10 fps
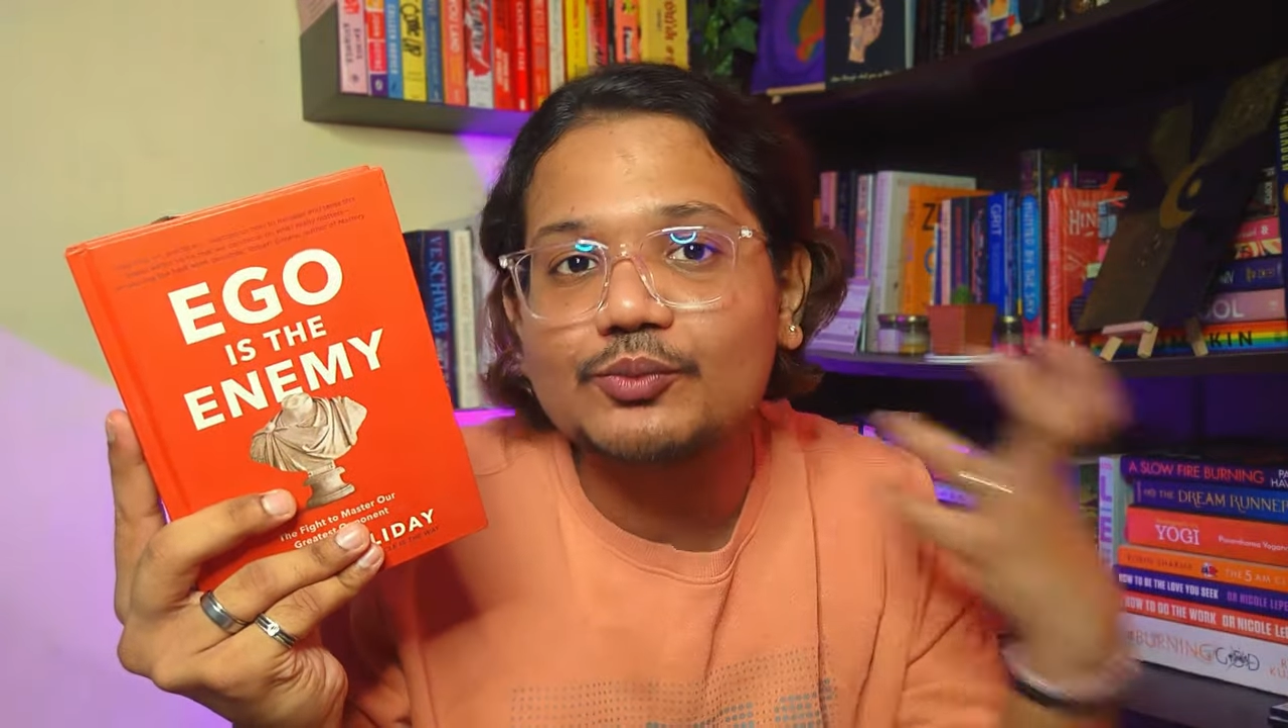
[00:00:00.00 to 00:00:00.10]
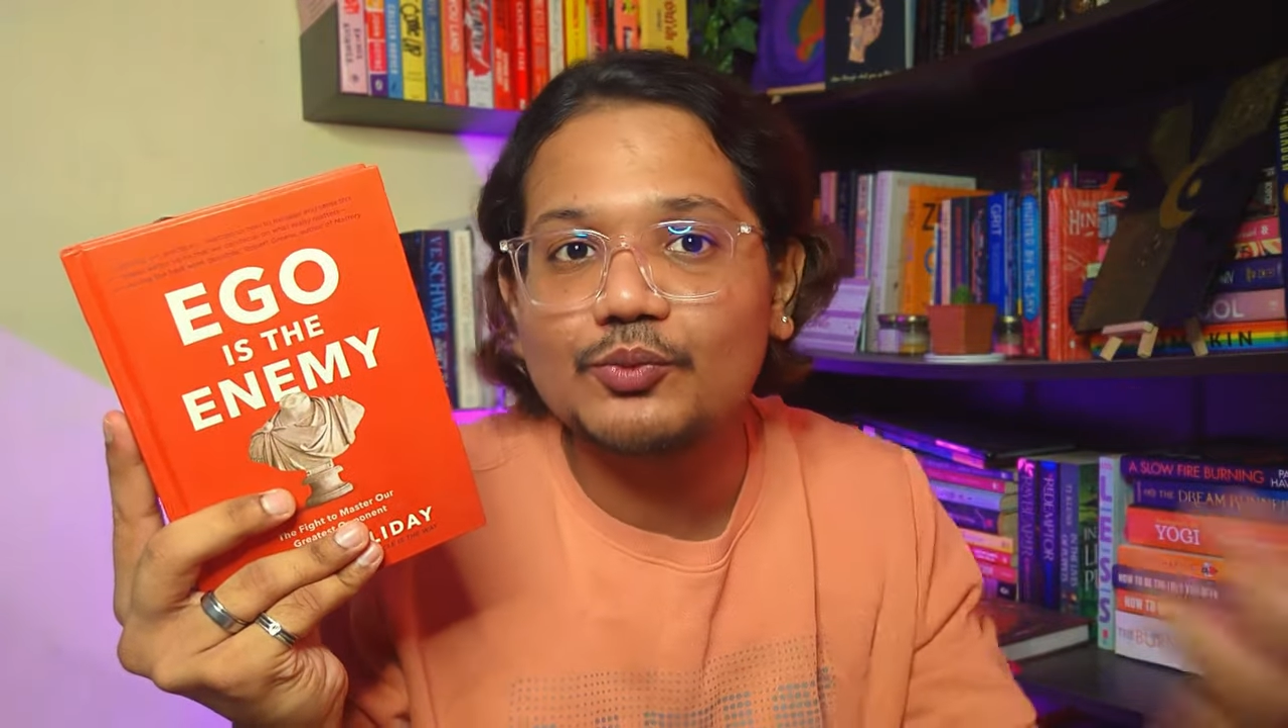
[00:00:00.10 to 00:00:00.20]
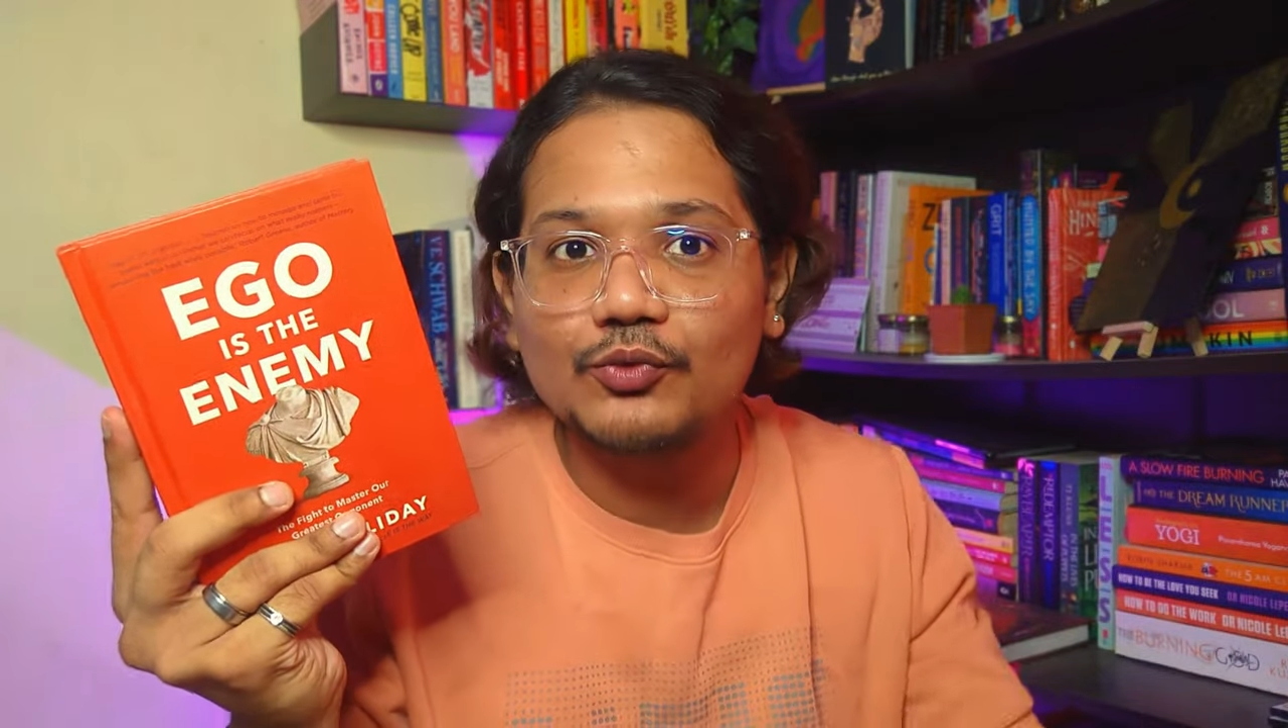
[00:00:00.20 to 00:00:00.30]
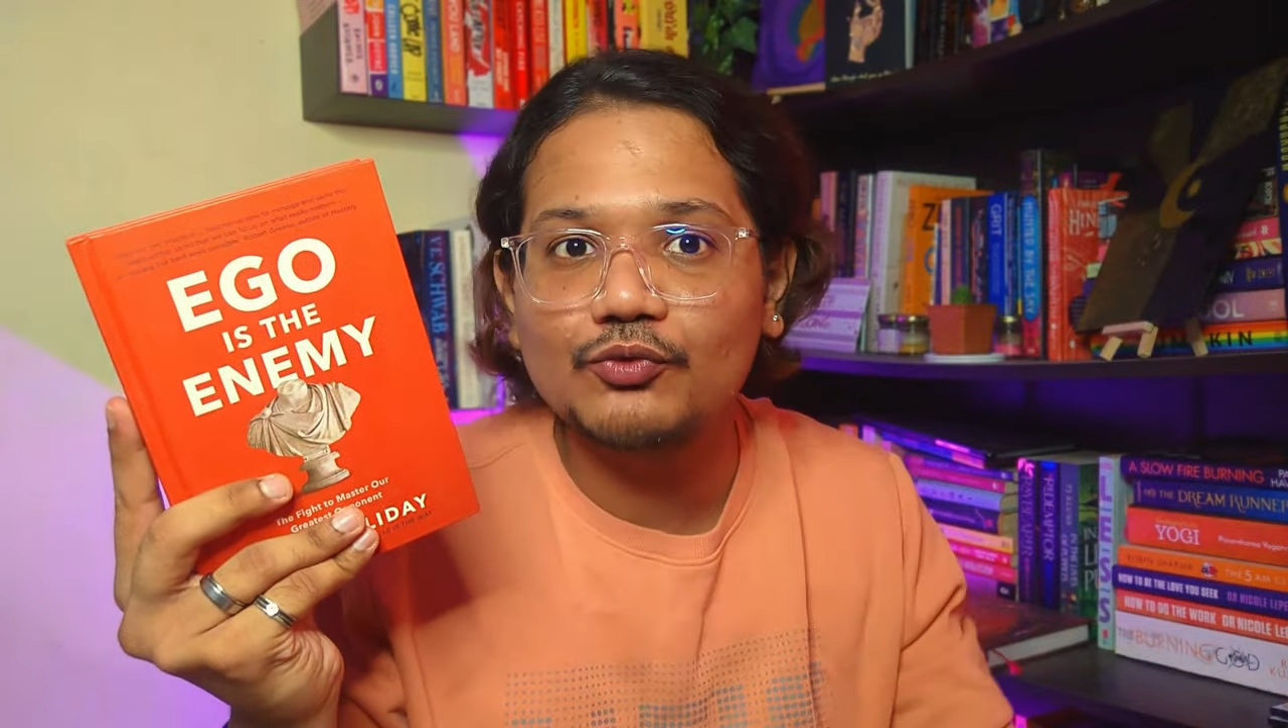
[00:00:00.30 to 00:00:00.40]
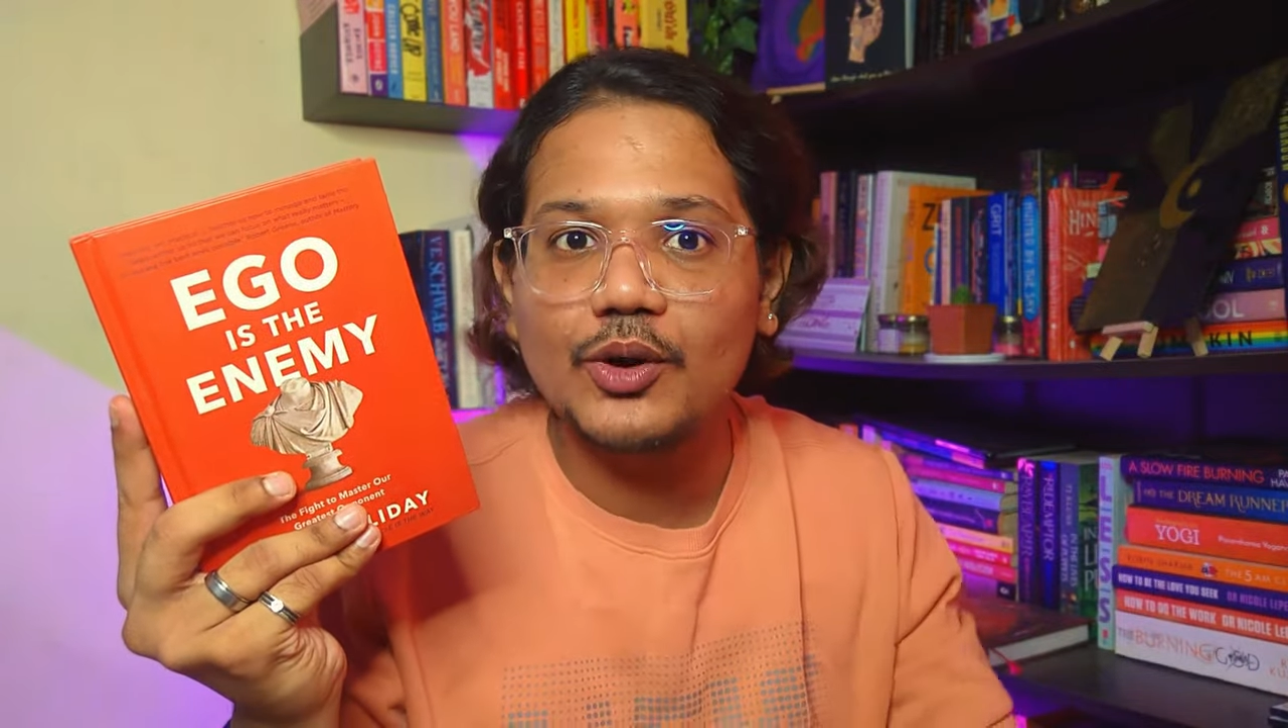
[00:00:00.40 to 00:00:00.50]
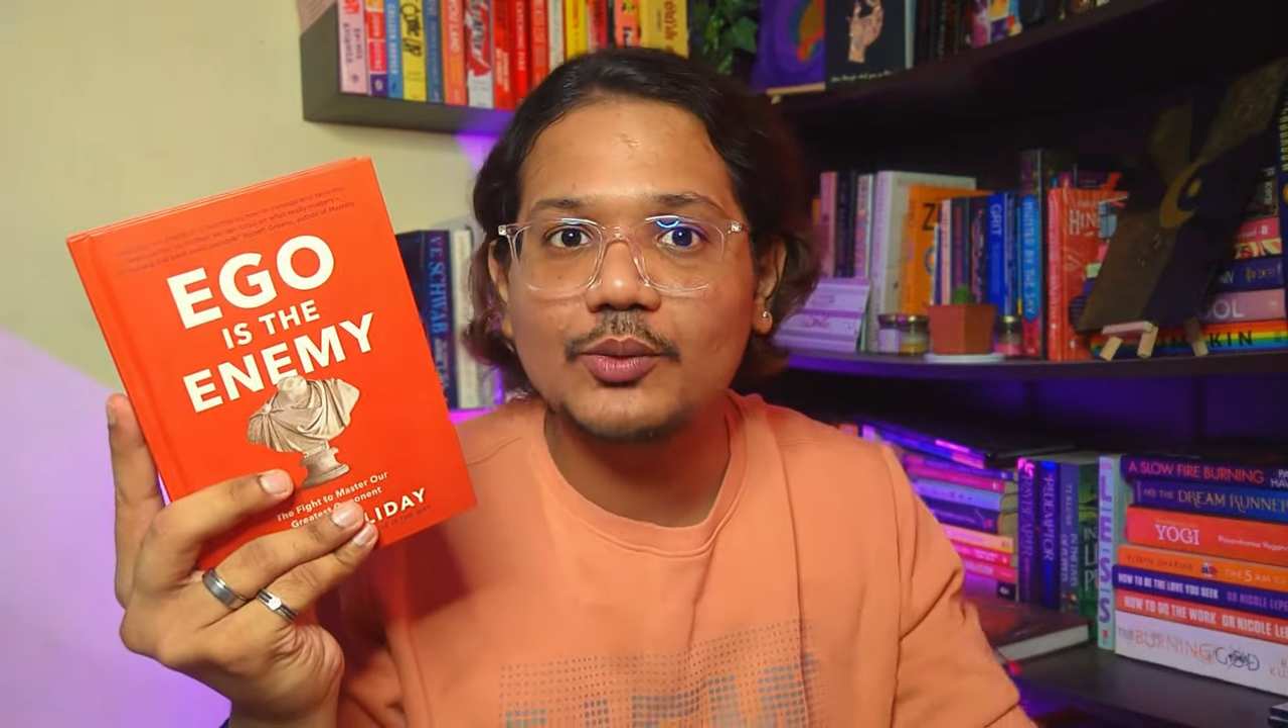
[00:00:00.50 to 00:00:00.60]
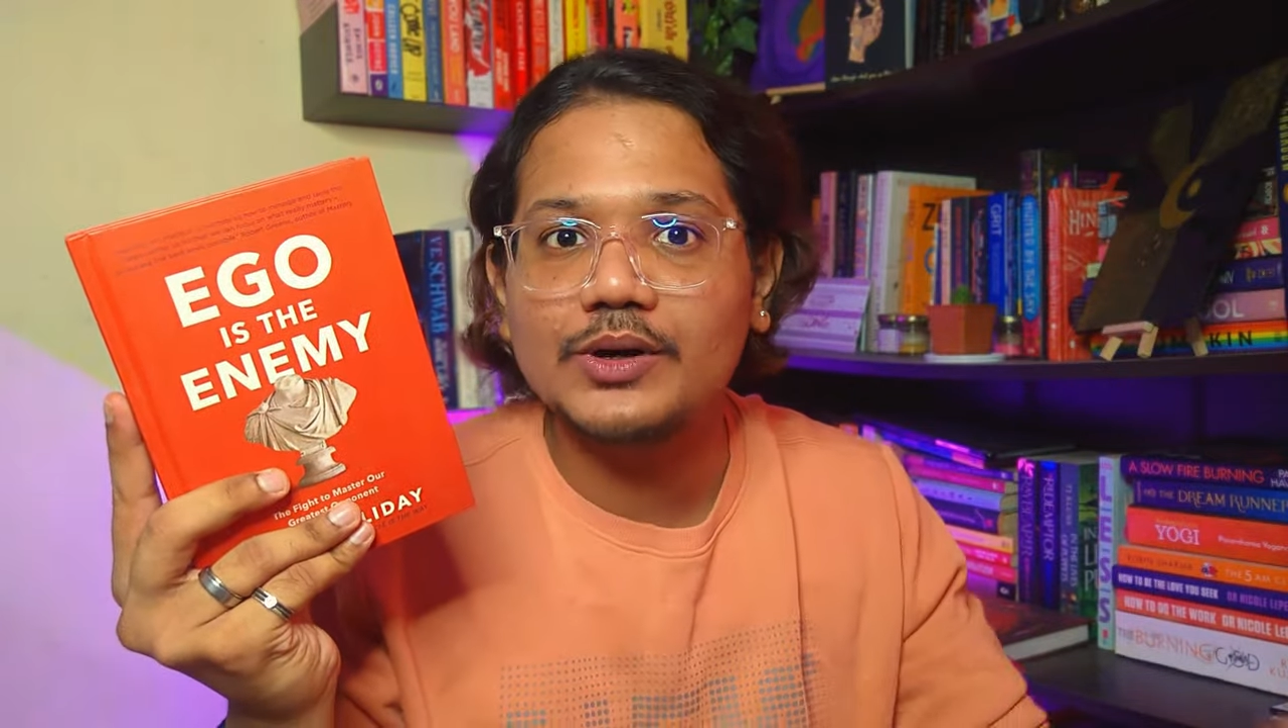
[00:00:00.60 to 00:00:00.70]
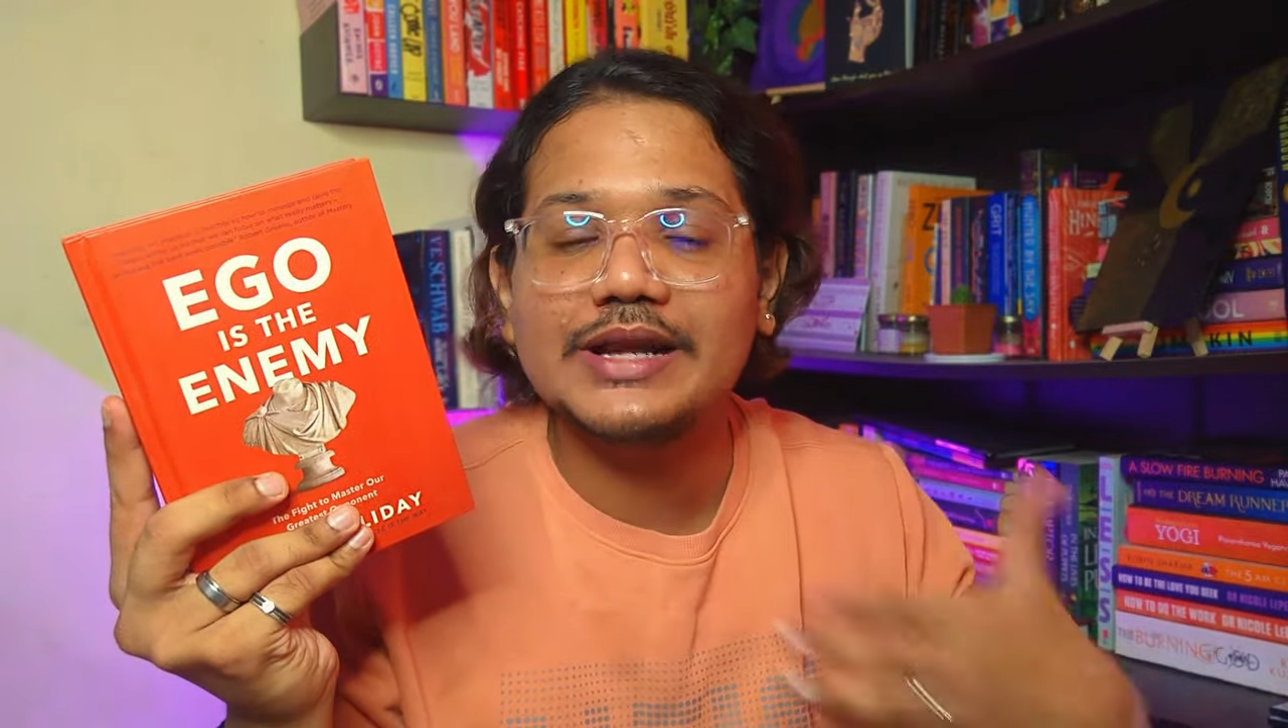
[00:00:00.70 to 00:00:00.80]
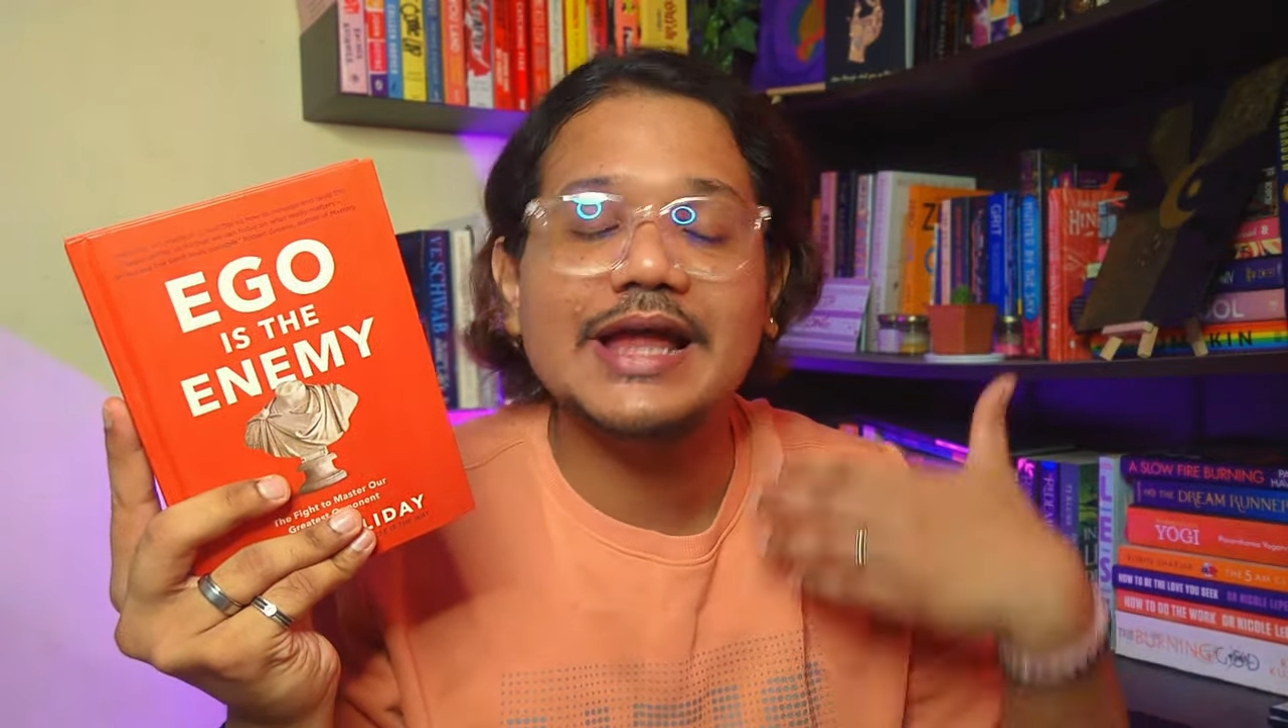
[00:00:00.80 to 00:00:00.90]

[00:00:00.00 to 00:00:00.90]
move forward